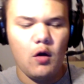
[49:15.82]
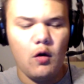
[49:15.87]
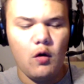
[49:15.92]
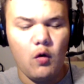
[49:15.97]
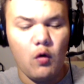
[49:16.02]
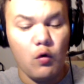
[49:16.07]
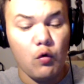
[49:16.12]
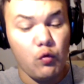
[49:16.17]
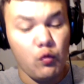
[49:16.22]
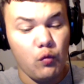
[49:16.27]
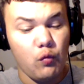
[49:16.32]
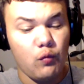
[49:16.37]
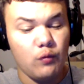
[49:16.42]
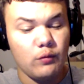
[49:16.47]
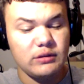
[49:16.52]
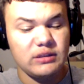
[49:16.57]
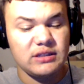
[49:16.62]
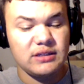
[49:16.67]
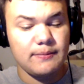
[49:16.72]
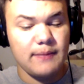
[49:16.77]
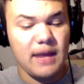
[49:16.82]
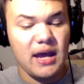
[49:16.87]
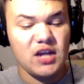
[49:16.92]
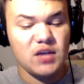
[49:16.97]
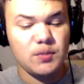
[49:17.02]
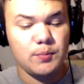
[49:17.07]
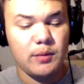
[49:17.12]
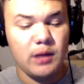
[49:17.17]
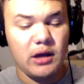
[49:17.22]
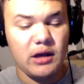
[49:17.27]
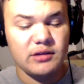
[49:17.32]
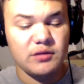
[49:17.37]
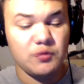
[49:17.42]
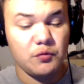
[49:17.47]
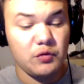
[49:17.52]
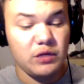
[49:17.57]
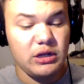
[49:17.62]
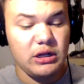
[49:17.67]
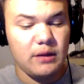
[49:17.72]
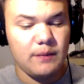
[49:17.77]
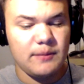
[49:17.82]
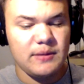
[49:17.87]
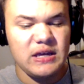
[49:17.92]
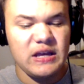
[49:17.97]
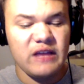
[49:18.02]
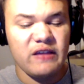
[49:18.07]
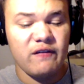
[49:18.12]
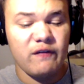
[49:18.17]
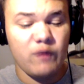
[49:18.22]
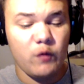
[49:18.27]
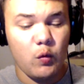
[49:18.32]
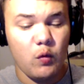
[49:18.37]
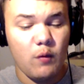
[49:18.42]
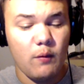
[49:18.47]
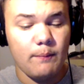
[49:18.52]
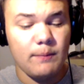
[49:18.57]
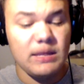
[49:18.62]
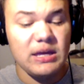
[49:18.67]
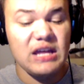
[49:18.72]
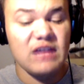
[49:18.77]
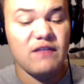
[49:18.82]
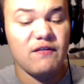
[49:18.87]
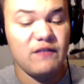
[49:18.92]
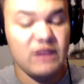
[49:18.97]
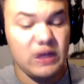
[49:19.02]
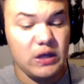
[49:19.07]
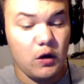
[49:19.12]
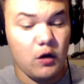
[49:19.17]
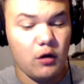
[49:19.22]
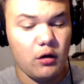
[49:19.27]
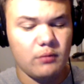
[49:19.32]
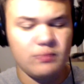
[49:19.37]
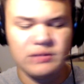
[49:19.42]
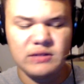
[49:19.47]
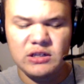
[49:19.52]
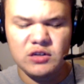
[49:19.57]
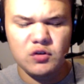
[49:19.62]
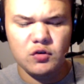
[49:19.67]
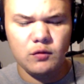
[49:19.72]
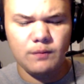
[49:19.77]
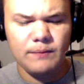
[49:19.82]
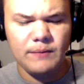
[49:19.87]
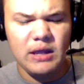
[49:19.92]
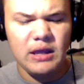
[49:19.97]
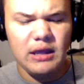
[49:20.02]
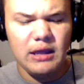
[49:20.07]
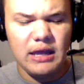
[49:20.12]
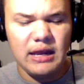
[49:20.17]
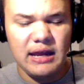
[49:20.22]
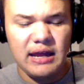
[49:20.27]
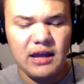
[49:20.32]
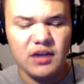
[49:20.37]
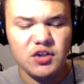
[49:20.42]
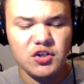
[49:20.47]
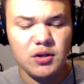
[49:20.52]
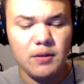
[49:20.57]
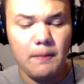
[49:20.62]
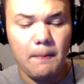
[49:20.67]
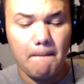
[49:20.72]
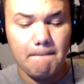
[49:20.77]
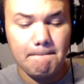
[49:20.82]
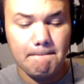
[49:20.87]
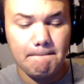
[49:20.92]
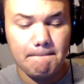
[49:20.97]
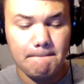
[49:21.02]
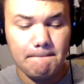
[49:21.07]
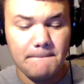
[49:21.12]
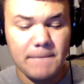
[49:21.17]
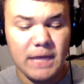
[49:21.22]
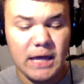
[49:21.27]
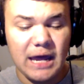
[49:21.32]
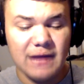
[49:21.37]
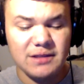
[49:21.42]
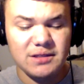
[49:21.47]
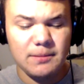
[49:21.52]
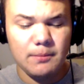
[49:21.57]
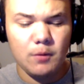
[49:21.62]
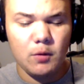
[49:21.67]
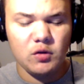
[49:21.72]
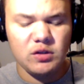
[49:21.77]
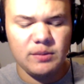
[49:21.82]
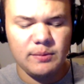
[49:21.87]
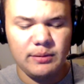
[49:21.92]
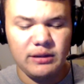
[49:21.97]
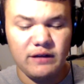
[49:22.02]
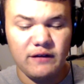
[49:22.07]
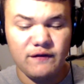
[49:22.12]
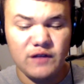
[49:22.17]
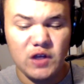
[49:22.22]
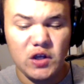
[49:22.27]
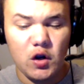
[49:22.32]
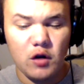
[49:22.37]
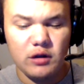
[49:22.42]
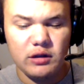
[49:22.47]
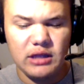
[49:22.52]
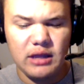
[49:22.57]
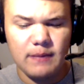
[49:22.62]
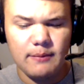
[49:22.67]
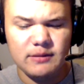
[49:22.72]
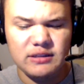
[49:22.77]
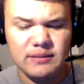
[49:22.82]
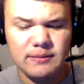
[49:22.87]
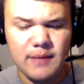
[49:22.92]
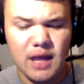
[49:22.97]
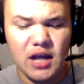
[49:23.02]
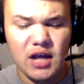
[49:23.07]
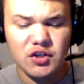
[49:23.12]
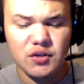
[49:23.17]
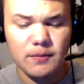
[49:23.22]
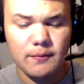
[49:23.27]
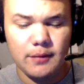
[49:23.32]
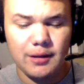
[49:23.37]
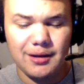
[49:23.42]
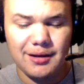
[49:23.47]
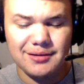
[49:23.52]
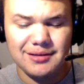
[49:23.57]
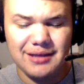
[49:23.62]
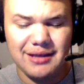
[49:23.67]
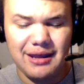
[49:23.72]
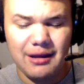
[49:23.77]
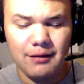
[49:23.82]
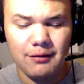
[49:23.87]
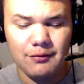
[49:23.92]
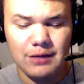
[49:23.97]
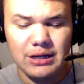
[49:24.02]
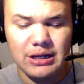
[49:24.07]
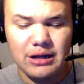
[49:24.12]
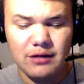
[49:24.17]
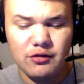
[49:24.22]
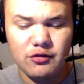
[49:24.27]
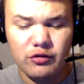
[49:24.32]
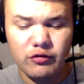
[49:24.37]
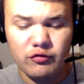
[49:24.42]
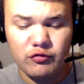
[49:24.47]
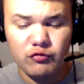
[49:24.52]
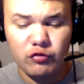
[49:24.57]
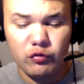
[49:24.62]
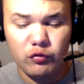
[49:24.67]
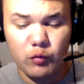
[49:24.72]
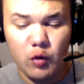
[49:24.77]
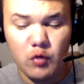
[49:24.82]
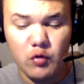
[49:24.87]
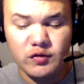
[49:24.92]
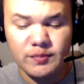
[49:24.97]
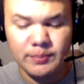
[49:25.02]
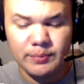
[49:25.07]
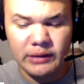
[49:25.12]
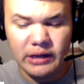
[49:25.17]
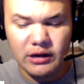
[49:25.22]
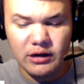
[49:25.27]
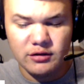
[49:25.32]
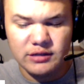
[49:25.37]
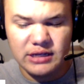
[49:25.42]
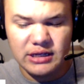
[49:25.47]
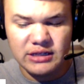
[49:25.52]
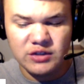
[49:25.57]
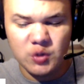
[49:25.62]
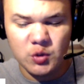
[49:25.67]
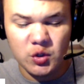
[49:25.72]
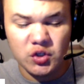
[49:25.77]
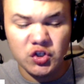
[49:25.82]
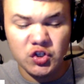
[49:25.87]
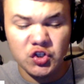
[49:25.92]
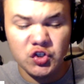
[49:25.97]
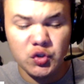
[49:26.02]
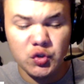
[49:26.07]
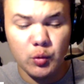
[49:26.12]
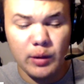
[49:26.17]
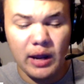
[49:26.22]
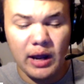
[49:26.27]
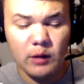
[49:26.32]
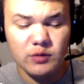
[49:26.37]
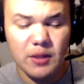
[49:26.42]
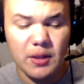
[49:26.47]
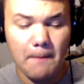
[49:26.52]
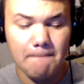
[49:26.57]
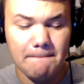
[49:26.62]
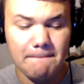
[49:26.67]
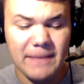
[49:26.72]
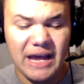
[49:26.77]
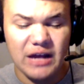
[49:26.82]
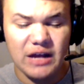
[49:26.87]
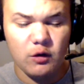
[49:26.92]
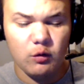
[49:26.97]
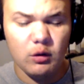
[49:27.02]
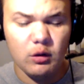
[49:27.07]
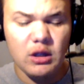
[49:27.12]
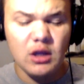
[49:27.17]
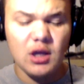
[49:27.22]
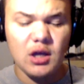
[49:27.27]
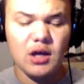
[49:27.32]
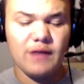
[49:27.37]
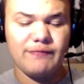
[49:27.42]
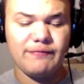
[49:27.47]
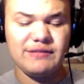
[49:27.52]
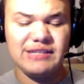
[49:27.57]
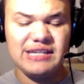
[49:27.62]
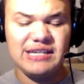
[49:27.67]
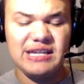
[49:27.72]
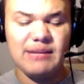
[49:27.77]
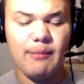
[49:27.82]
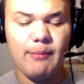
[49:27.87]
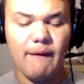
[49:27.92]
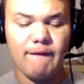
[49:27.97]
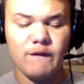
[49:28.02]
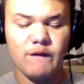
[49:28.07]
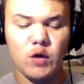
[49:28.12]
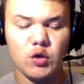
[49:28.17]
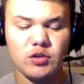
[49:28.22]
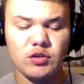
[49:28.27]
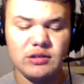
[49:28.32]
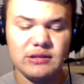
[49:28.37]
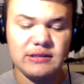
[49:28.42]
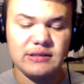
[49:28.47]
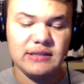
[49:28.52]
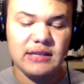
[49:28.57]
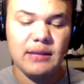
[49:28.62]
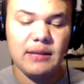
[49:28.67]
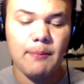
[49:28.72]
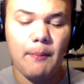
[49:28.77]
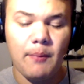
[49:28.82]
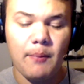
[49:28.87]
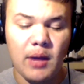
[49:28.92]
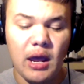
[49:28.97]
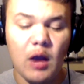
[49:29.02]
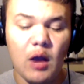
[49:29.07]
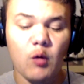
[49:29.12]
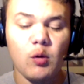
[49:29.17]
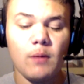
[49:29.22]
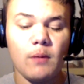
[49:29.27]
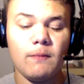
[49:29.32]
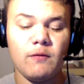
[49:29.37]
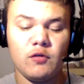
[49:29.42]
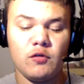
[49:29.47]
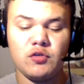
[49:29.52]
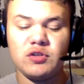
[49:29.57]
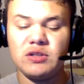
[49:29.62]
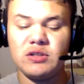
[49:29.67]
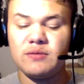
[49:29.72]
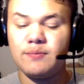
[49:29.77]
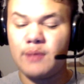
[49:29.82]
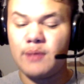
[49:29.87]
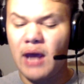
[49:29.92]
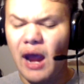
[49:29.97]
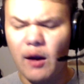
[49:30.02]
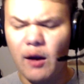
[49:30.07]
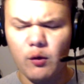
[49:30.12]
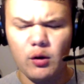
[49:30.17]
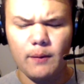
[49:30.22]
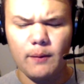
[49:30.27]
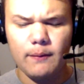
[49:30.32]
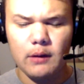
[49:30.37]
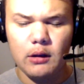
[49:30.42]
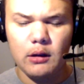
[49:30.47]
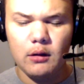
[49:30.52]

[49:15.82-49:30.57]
Oh, Smashbox Arena PSVR digital. An action-packed multiplayer VR game. Smashbox Arena throws players into a shootout battle of team versus team, power-up versus power-up.